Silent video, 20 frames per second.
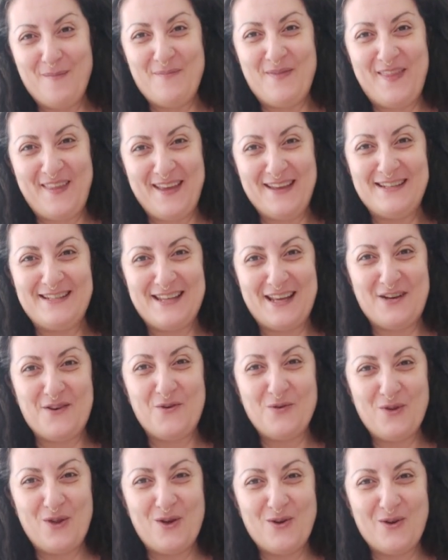things that
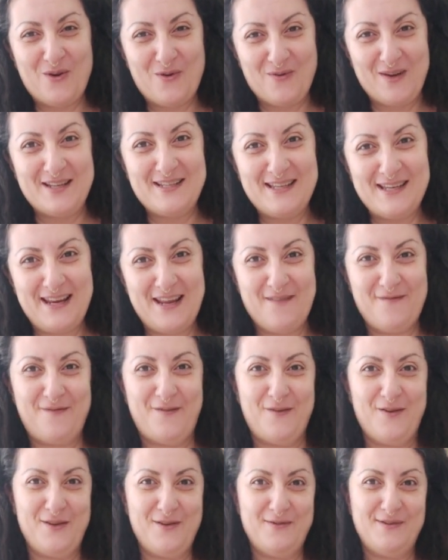no longer resonate
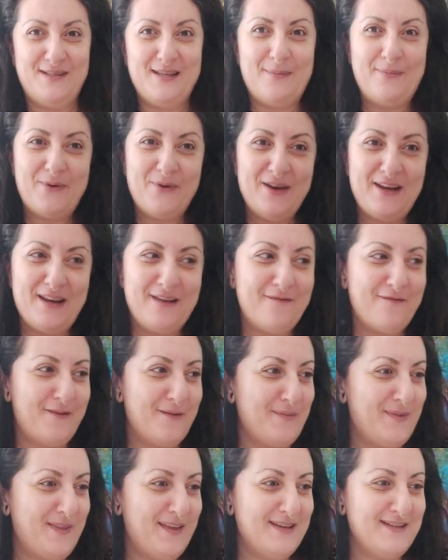for you, separating
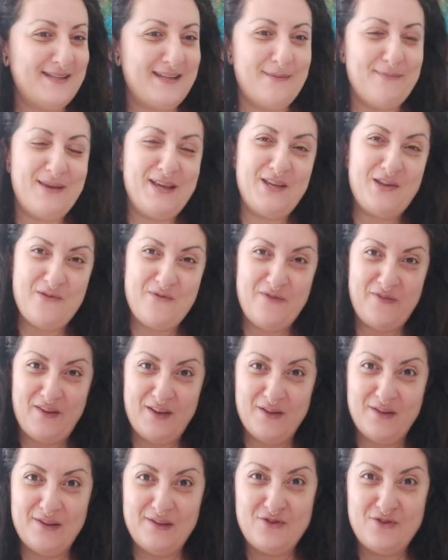from things that make you feel